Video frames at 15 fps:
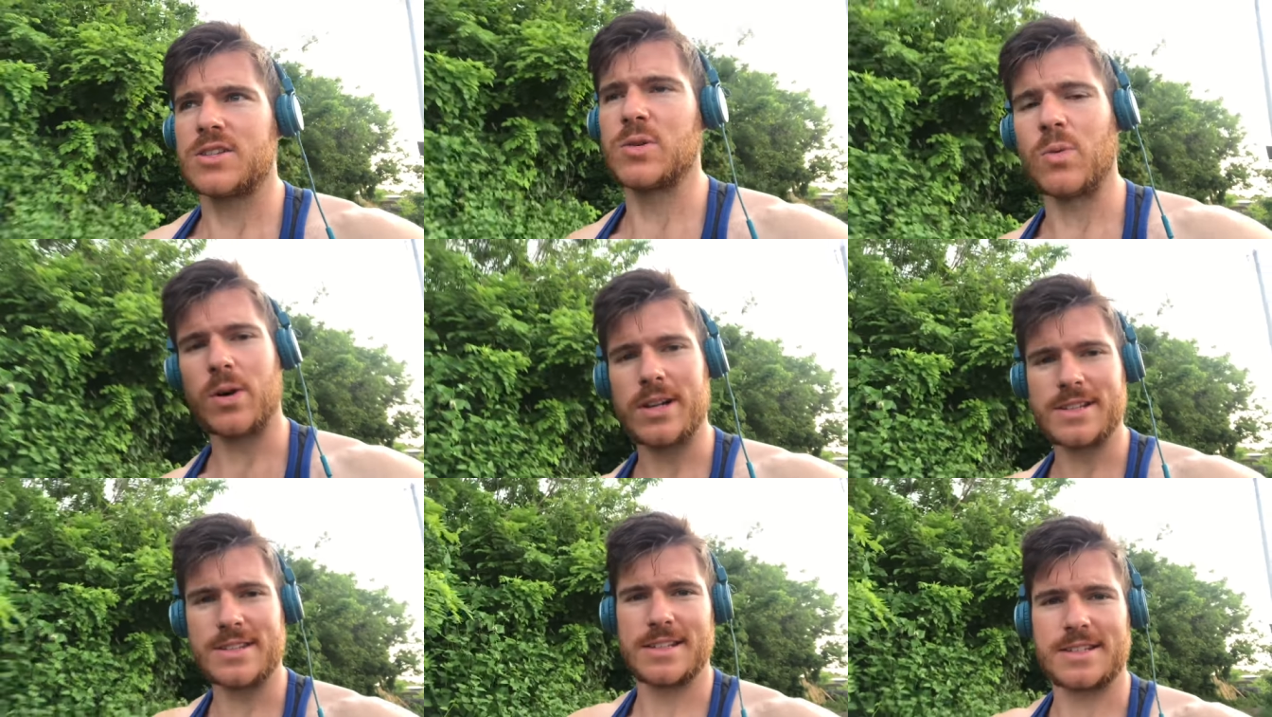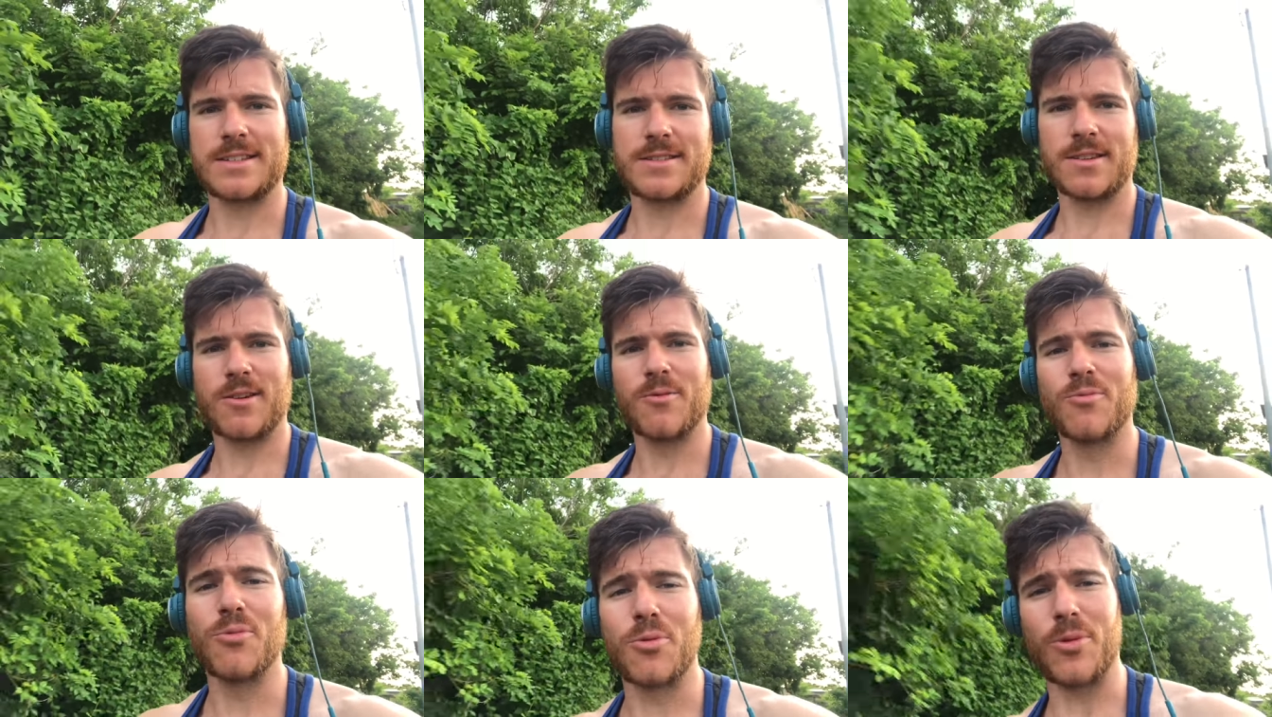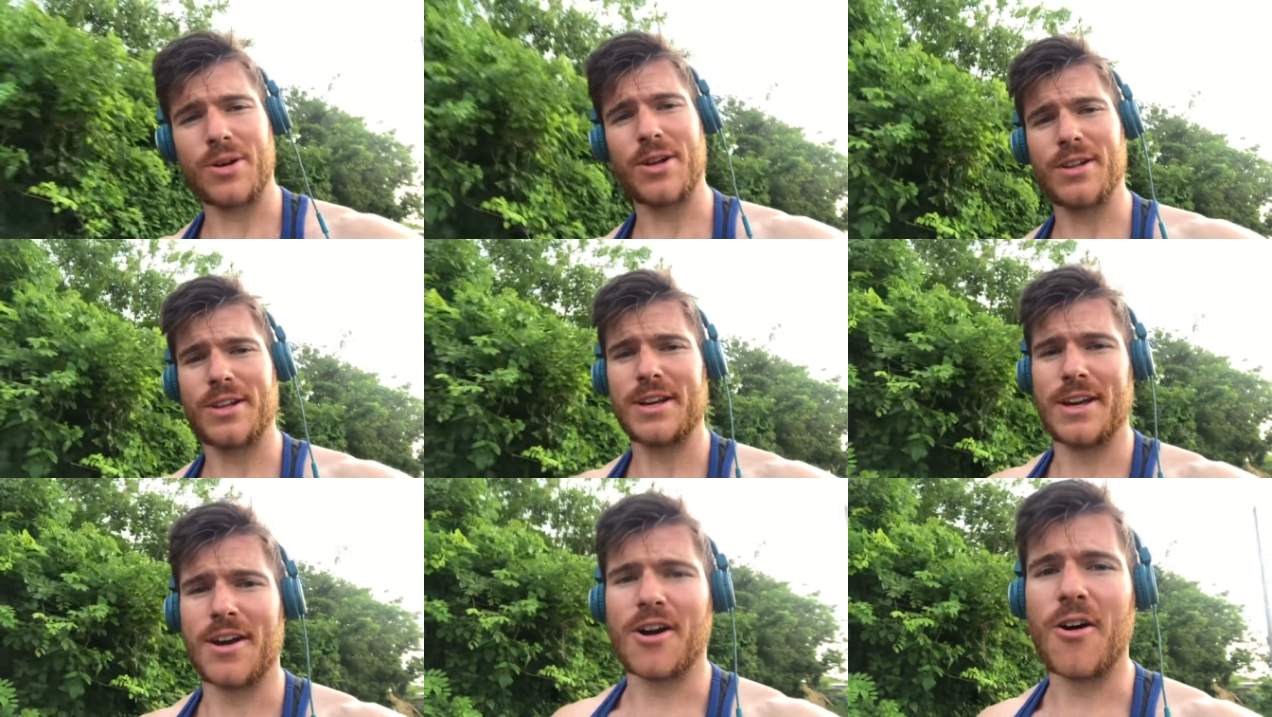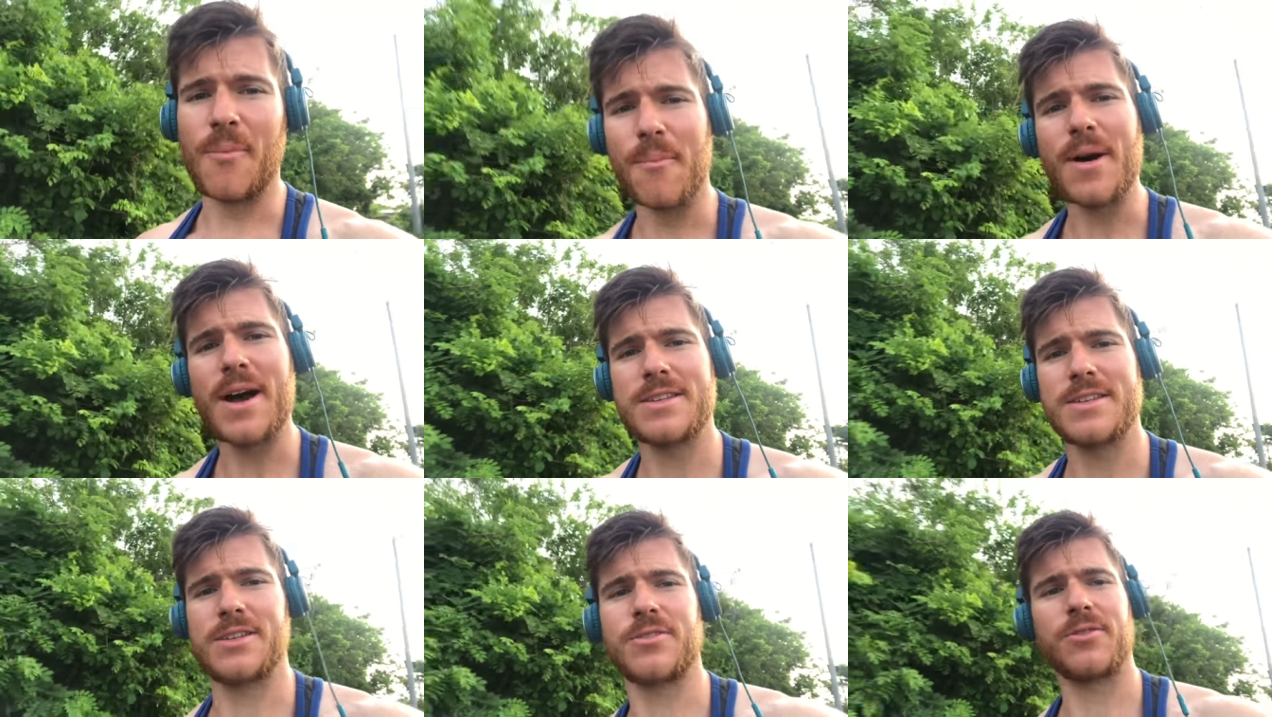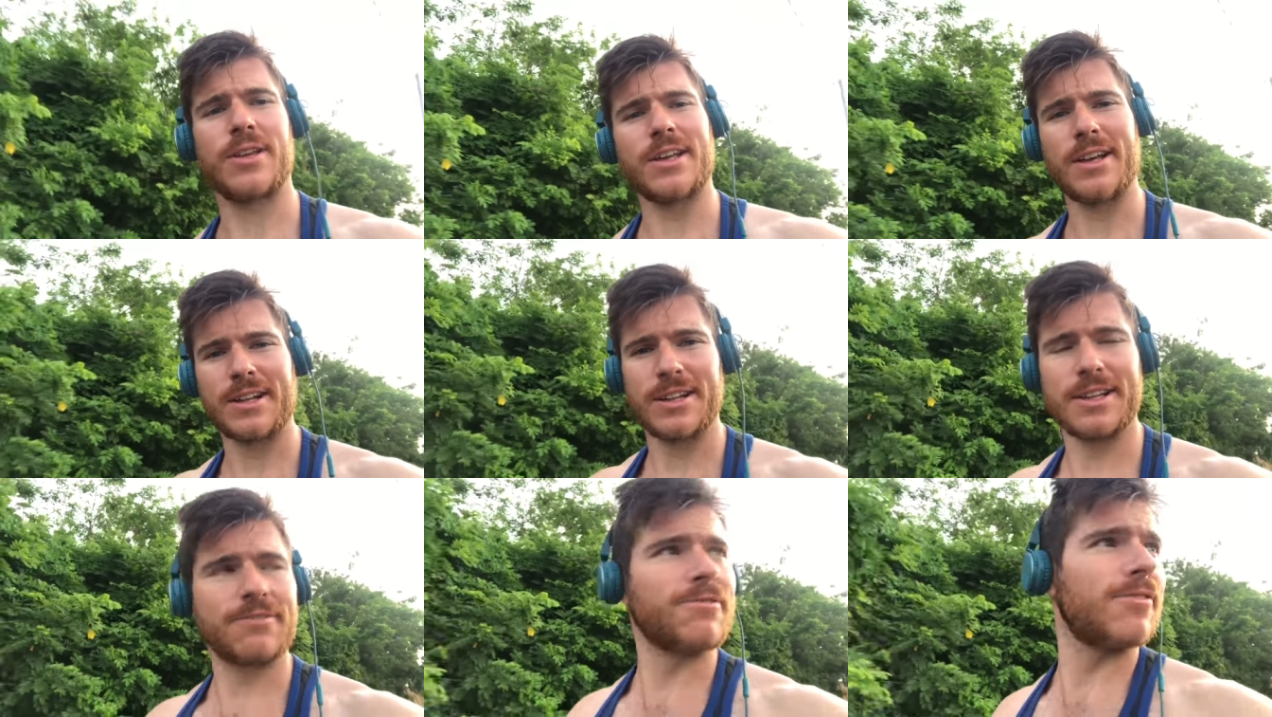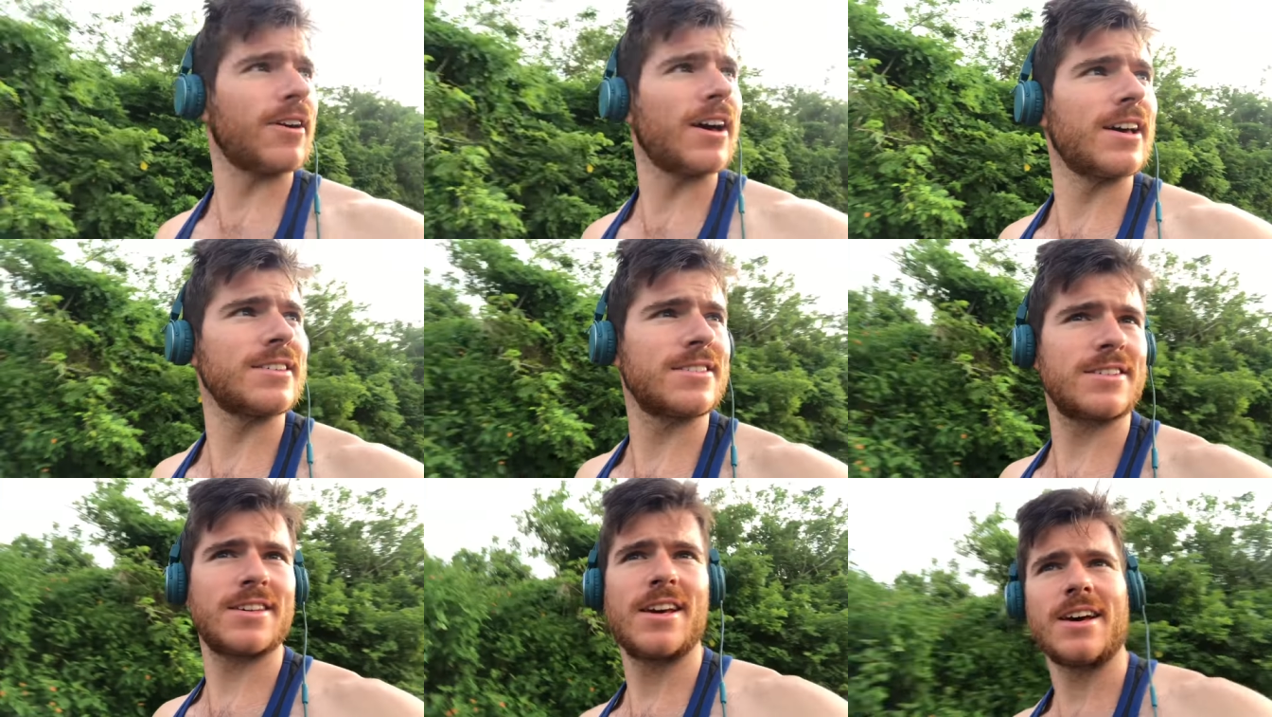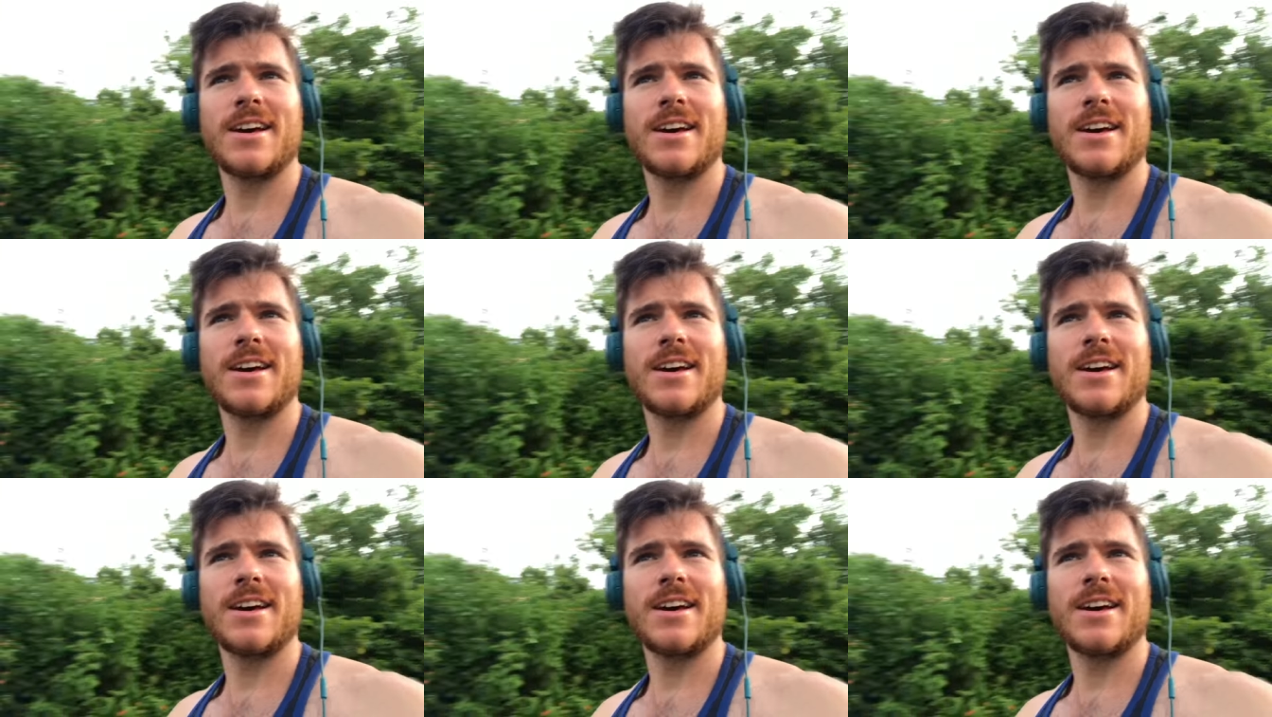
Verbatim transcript: to what is this really amazing looking cliff face.